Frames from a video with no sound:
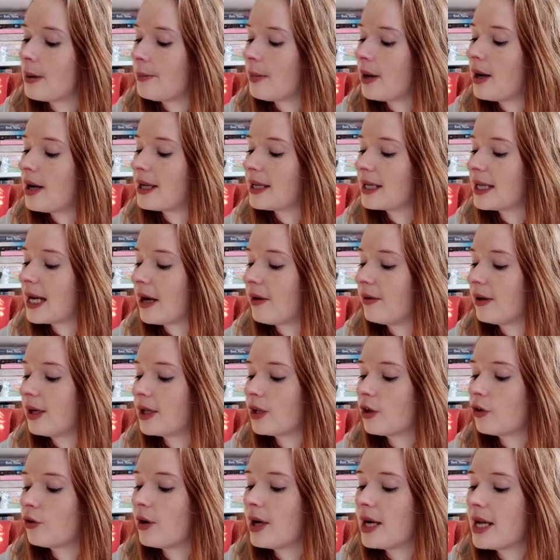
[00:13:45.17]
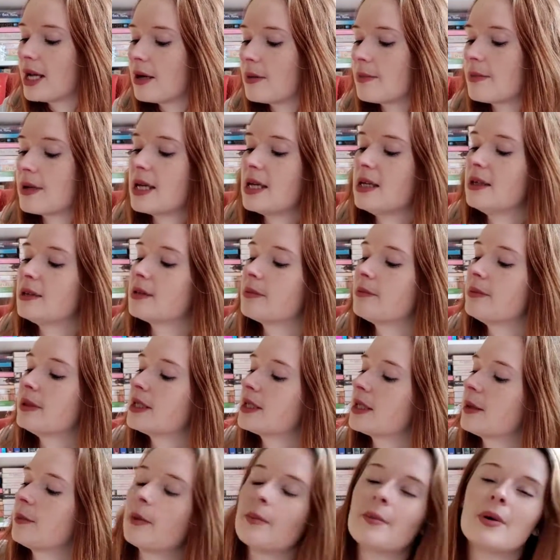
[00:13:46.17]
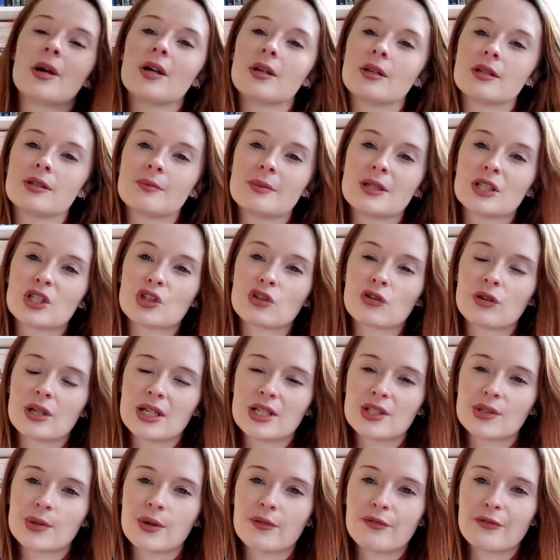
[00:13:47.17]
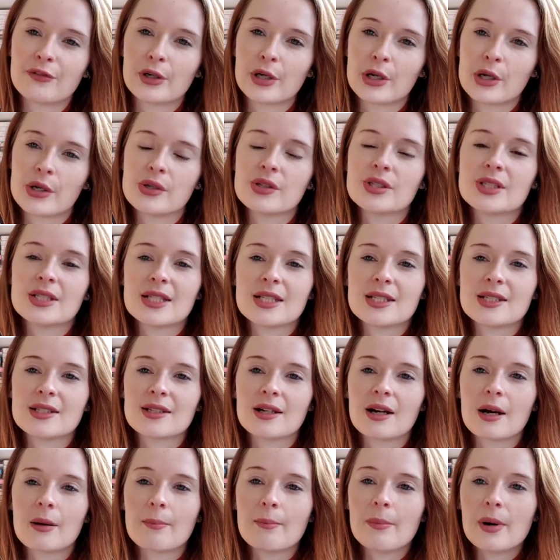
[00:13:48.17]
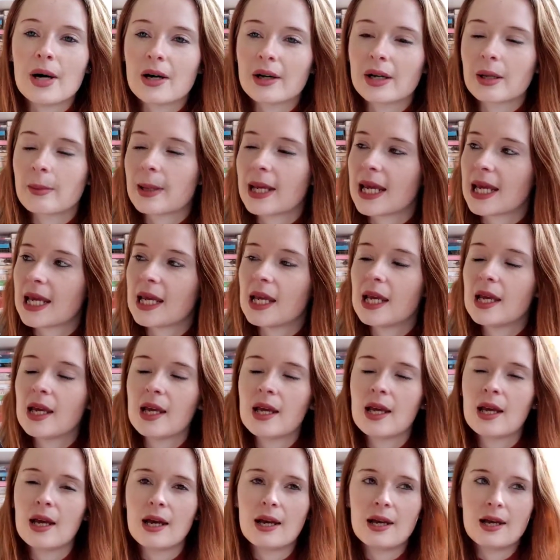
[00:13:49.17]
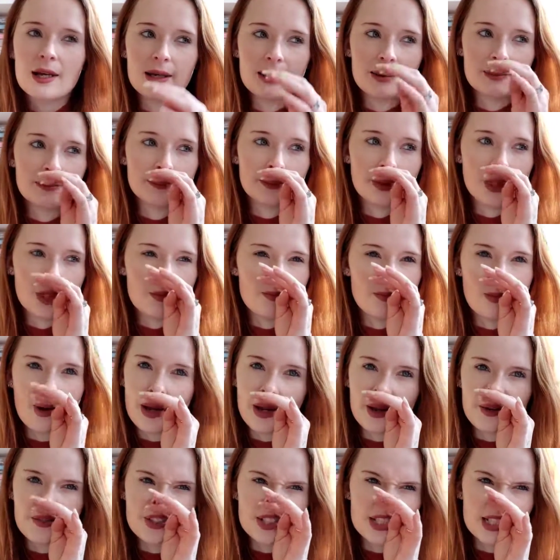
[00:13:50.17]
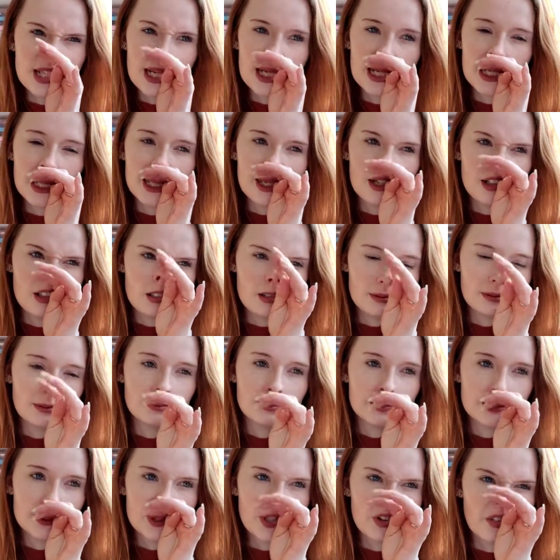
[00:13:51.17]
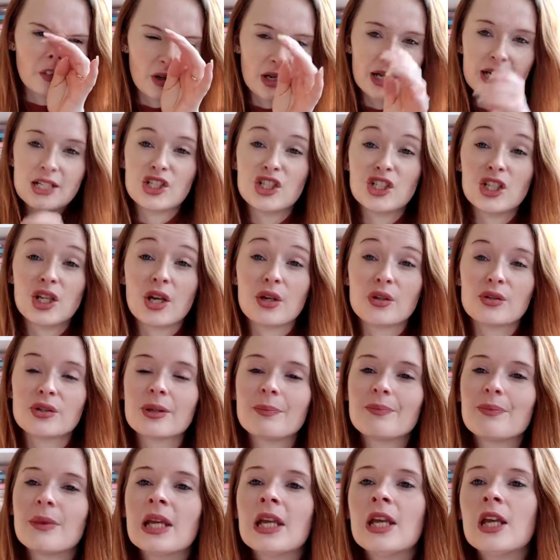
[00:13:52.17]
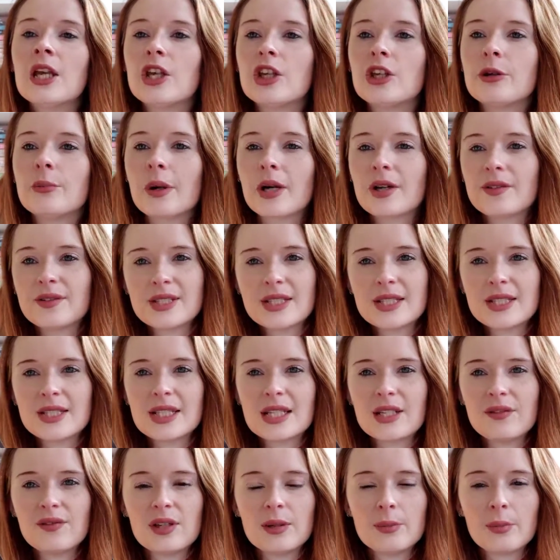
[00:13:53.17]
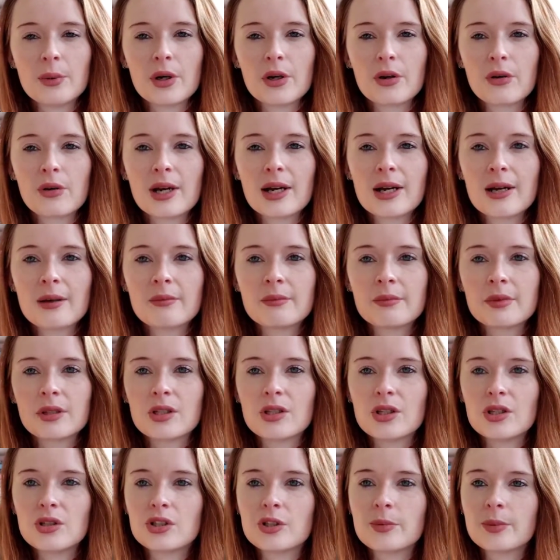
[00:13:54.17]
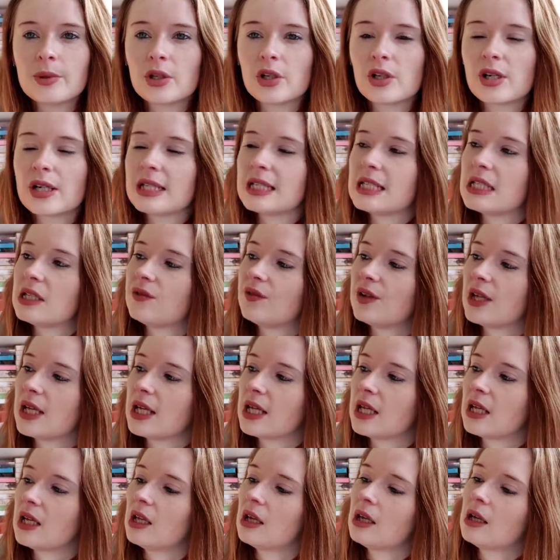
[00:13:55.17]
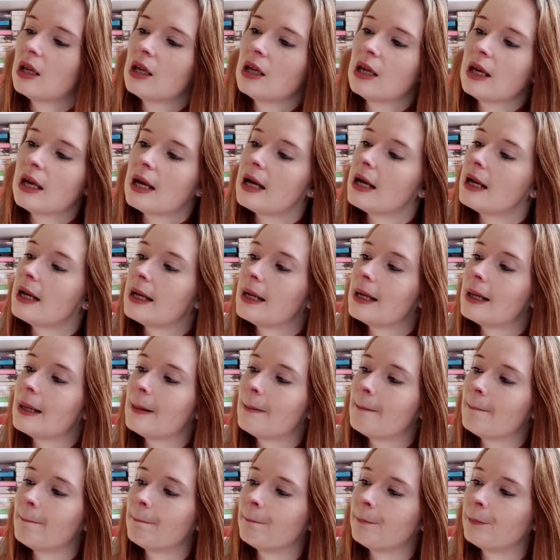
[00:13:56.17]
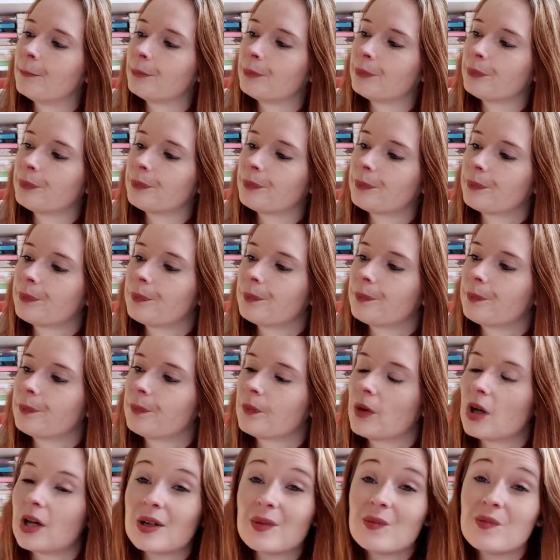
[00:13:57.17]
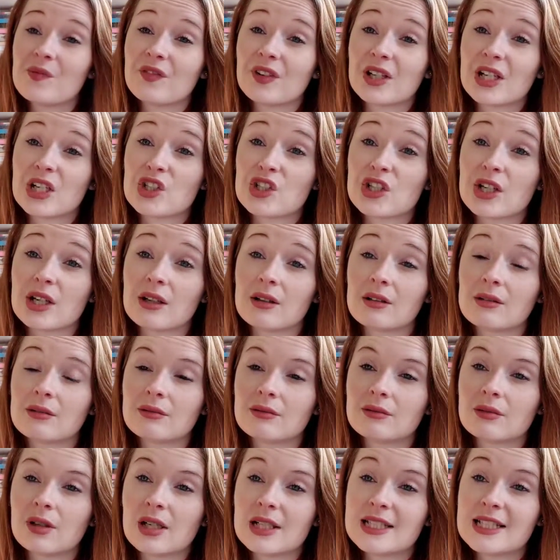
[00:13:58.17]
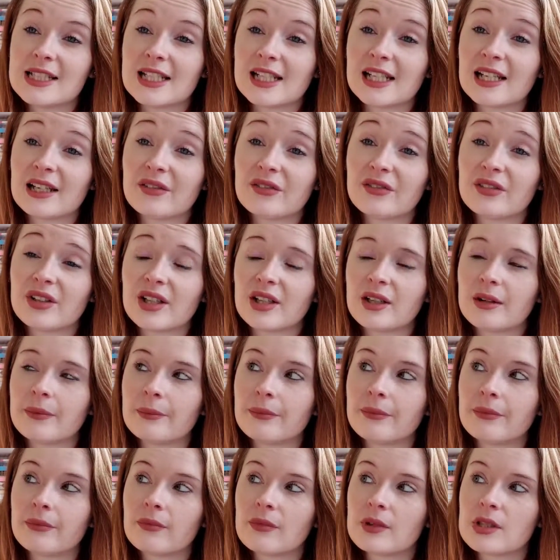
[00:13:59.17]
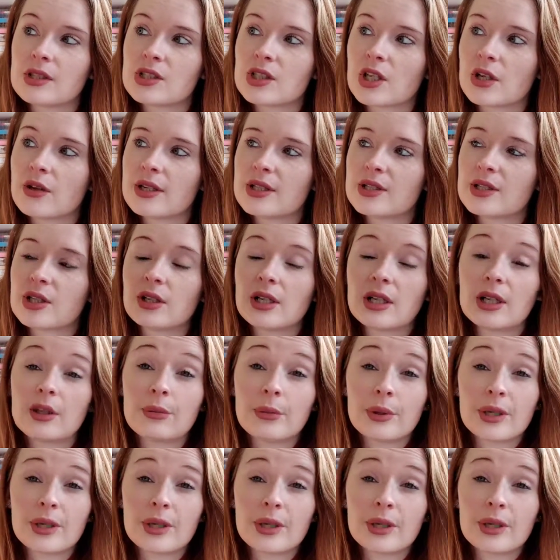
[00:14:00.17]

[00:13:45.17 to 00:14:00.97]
by Caroline Graham. It's a Midsummer Murders mystery, so it follows DCI Barnaby. You might have seen, so I've got itchy nose. You might have seen the TV program that used to be on ITV. I didn't finish it. I DNF'd it. So it's only